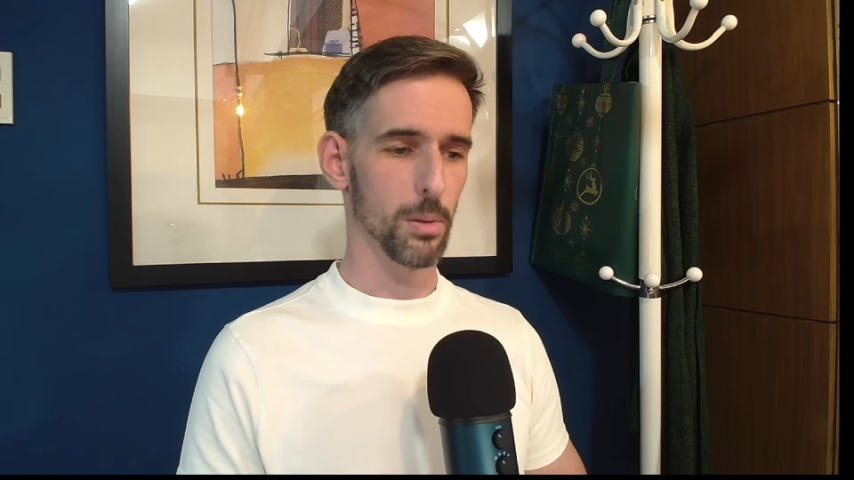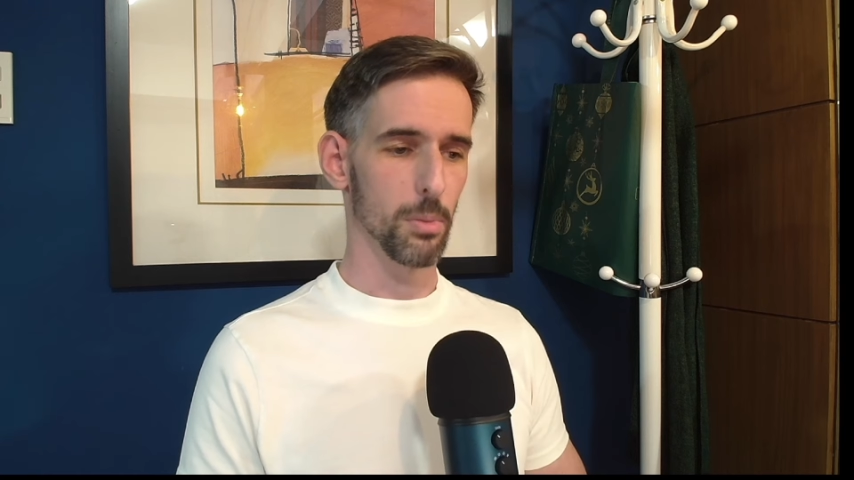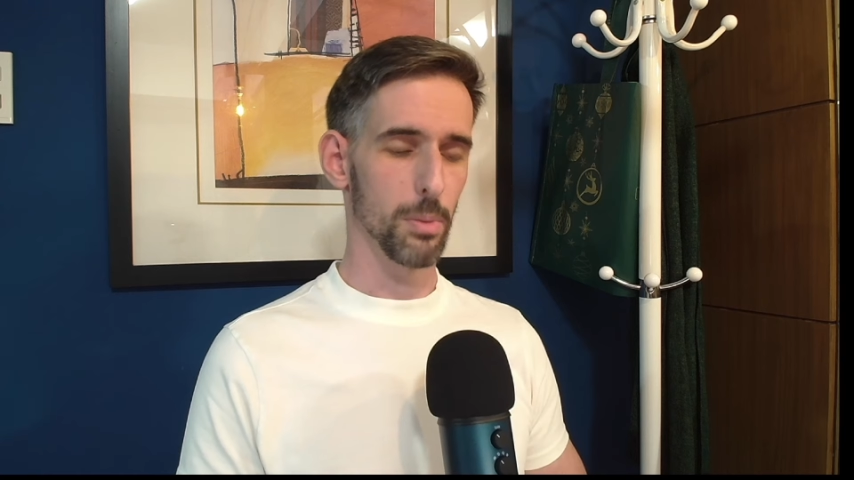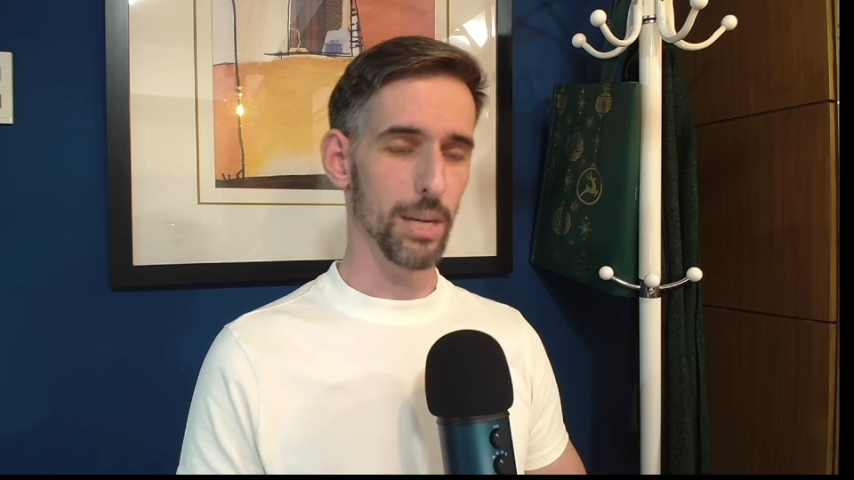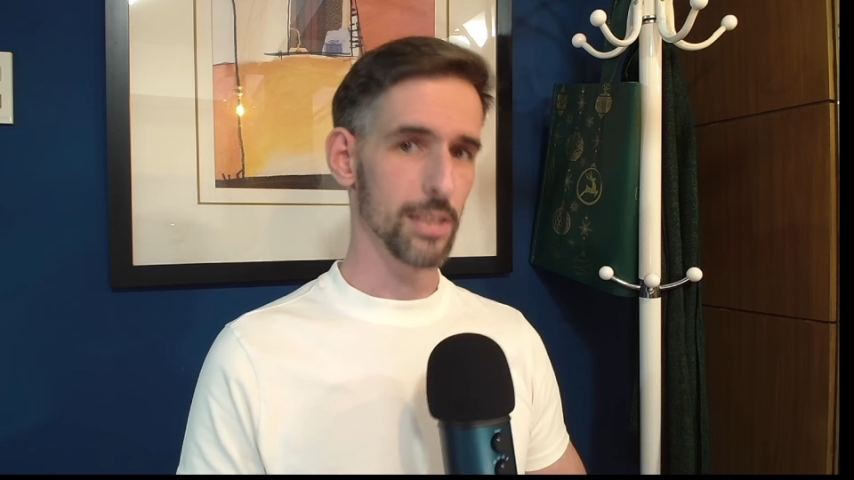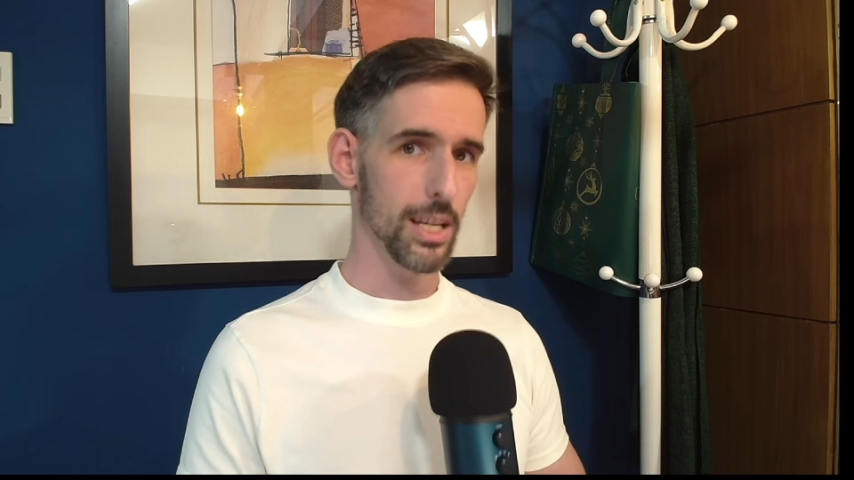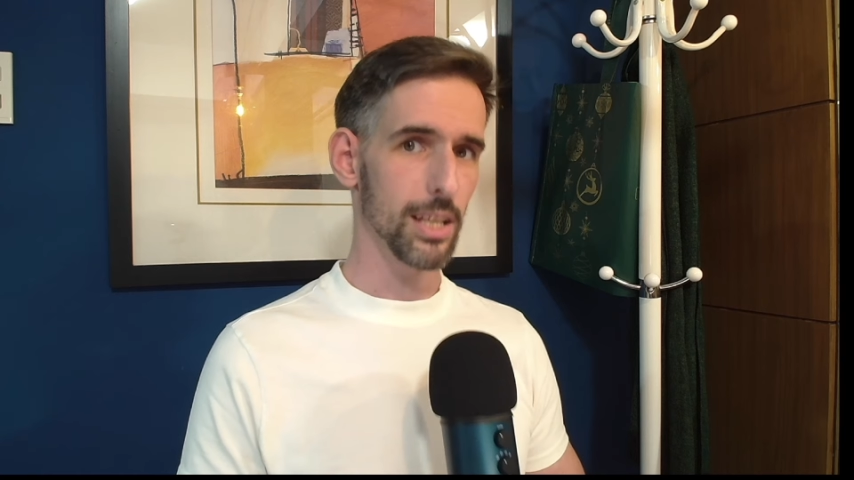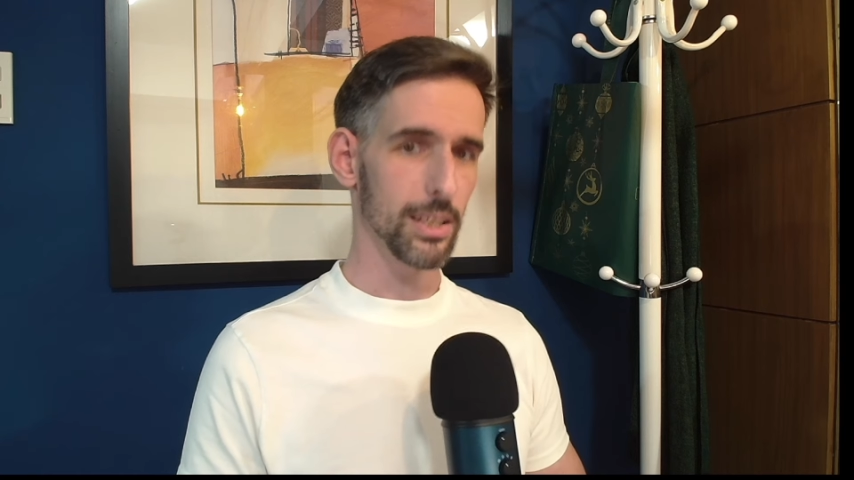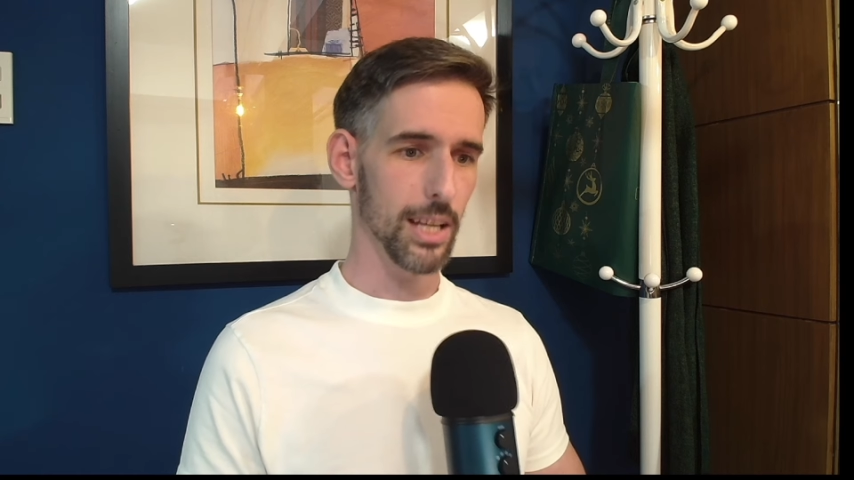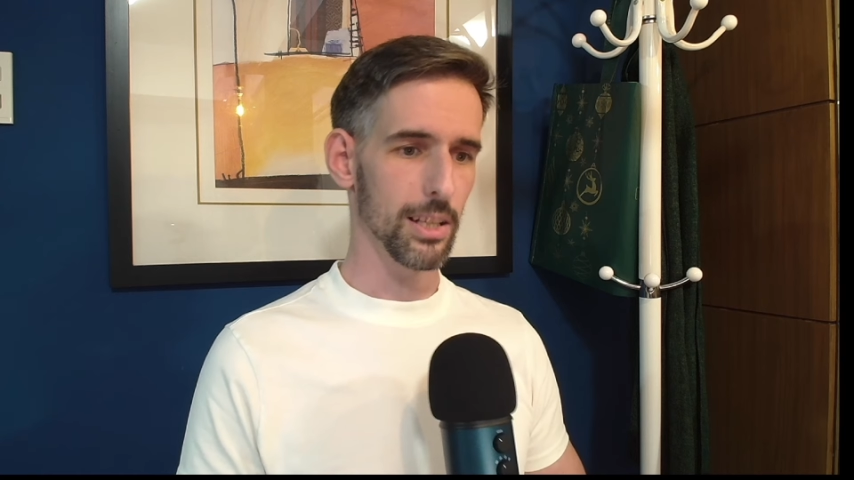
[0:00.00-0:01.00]
but by
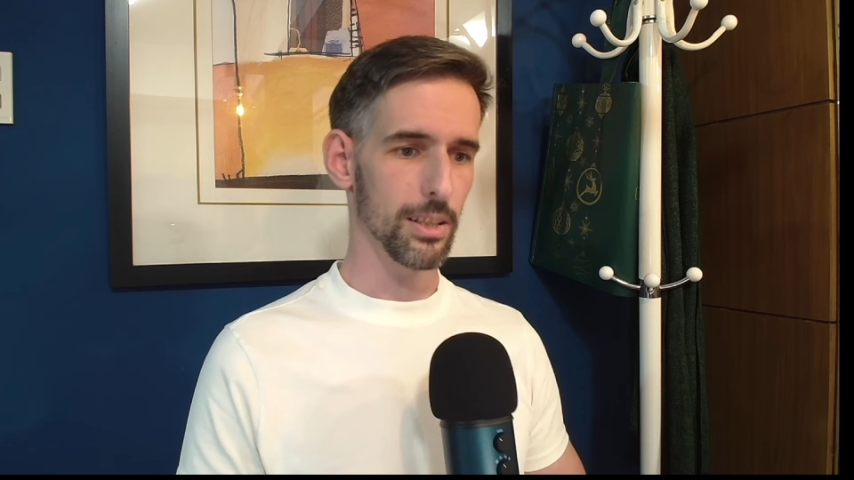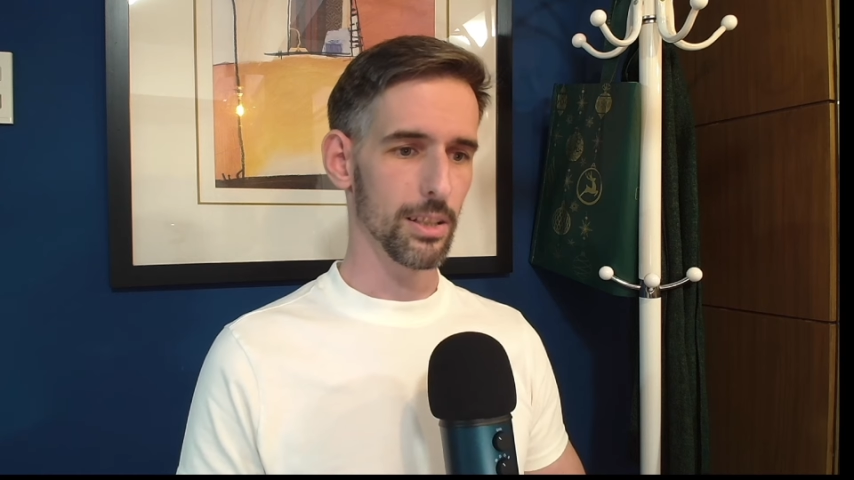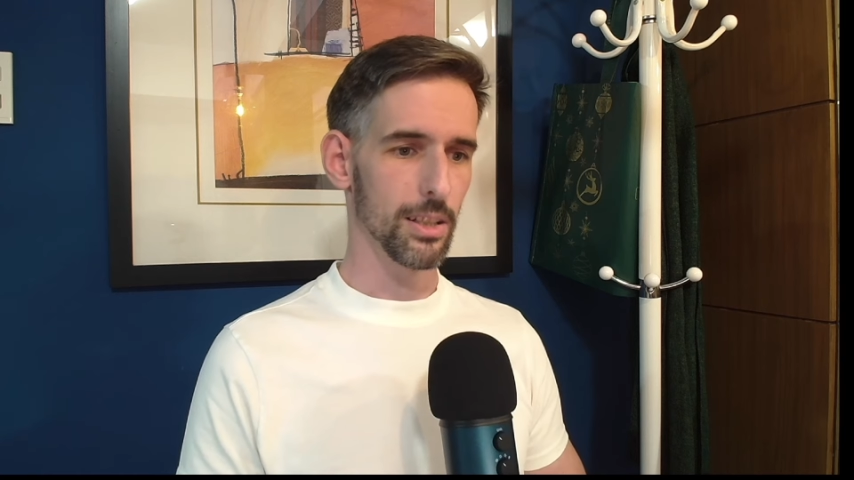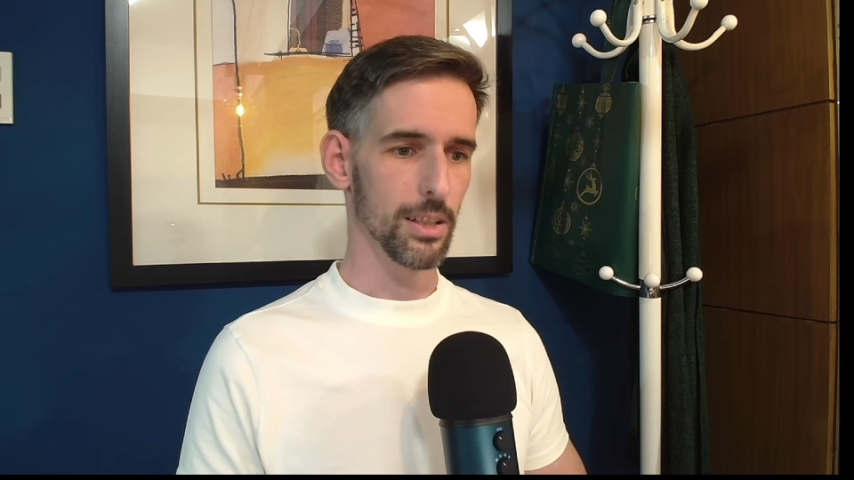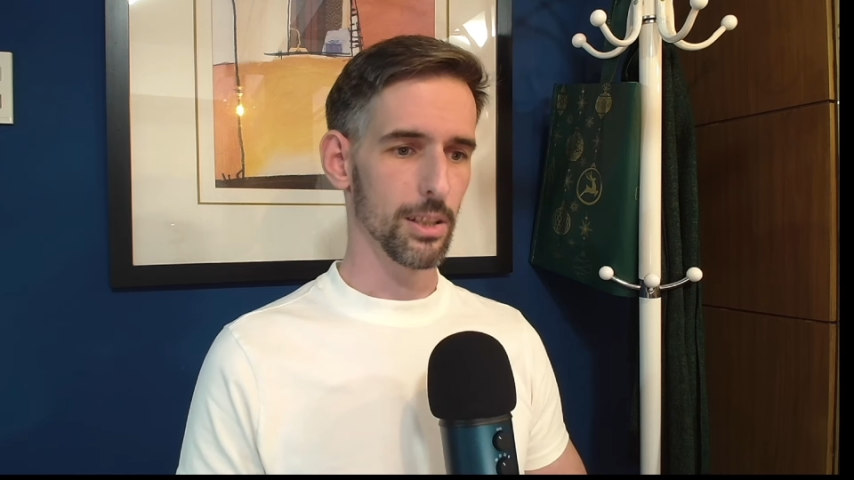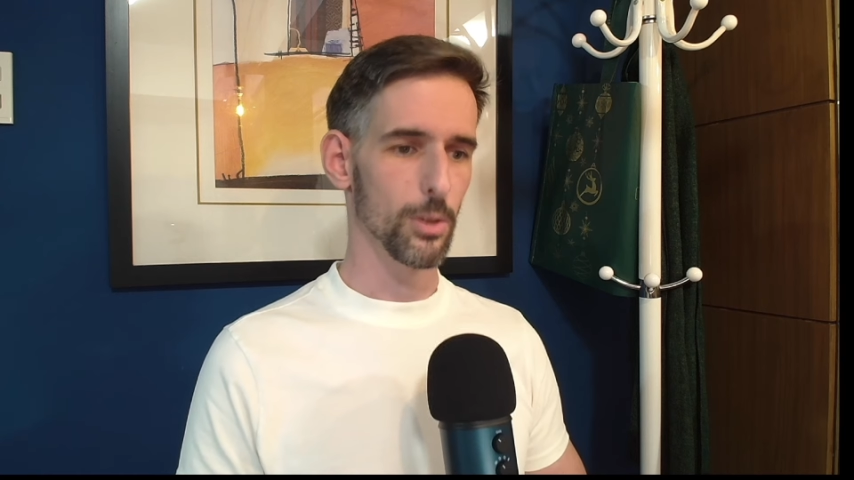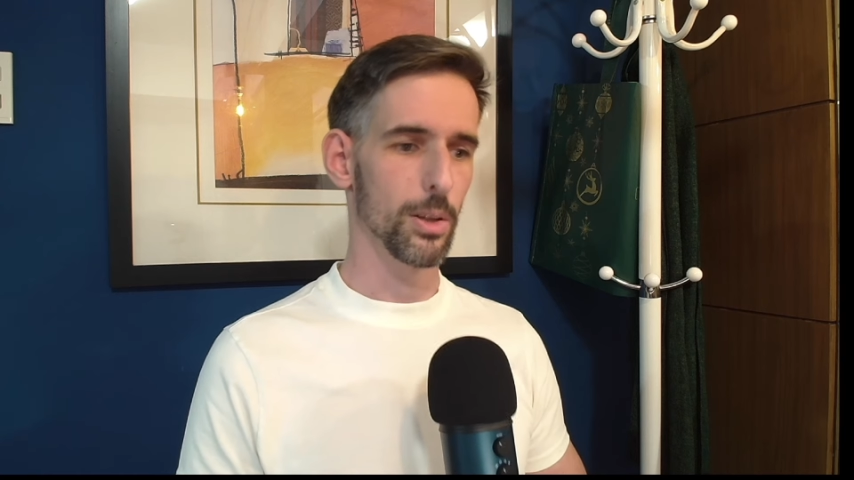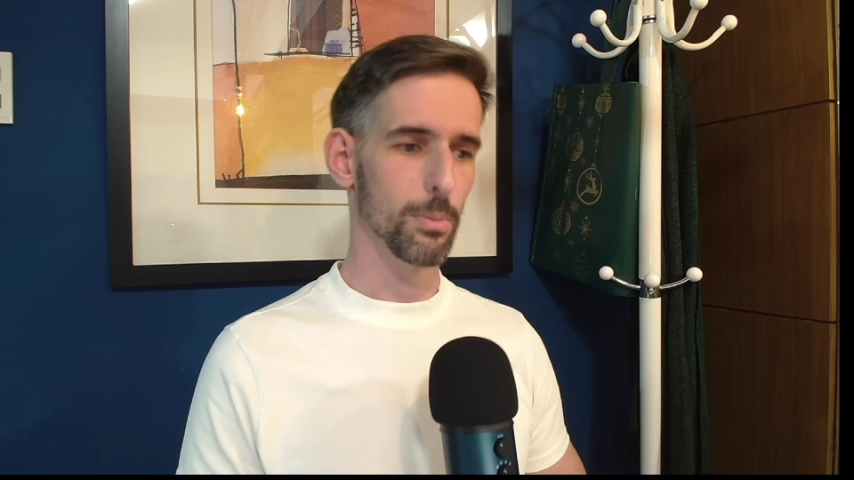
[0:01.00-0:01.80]
saying that, you're